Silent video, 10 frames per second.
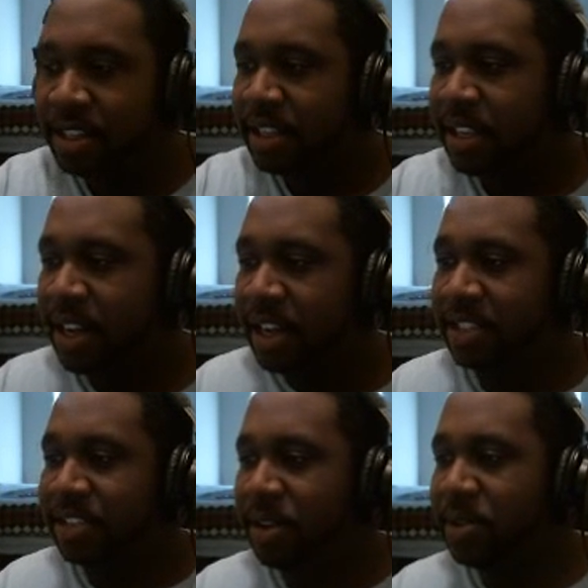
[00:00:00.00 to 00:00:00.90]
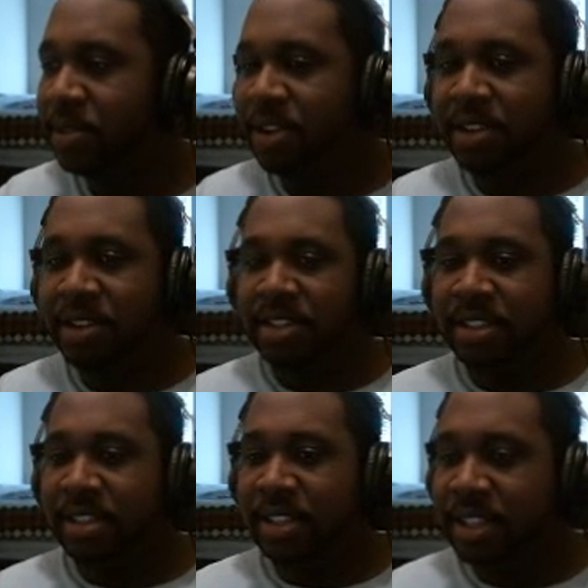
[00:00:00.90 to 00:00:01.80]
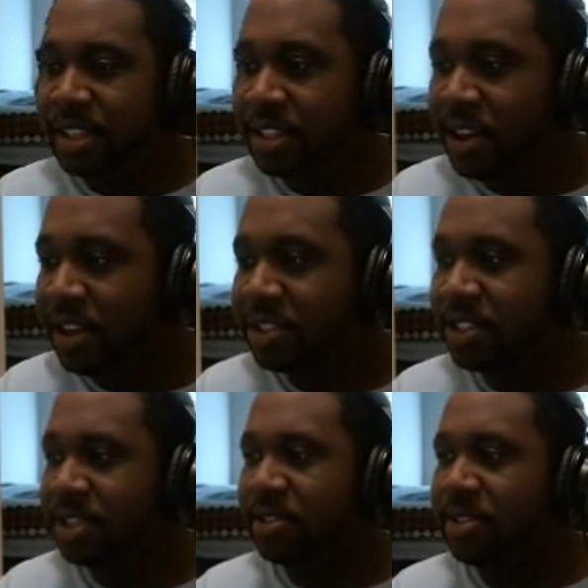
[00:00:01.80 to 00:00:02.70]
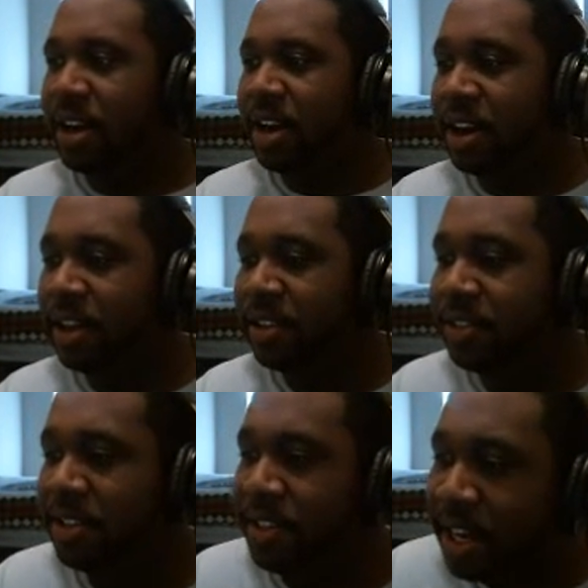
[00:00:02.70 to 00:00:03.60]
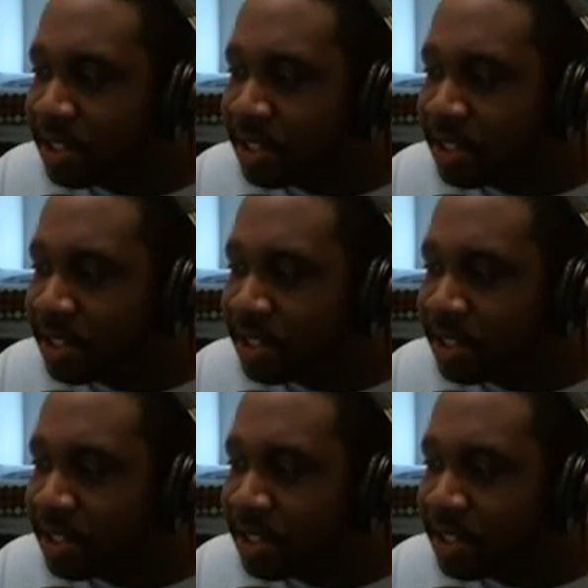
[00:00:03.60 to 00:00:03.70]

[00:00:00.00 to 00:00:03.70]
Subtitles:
So on to the next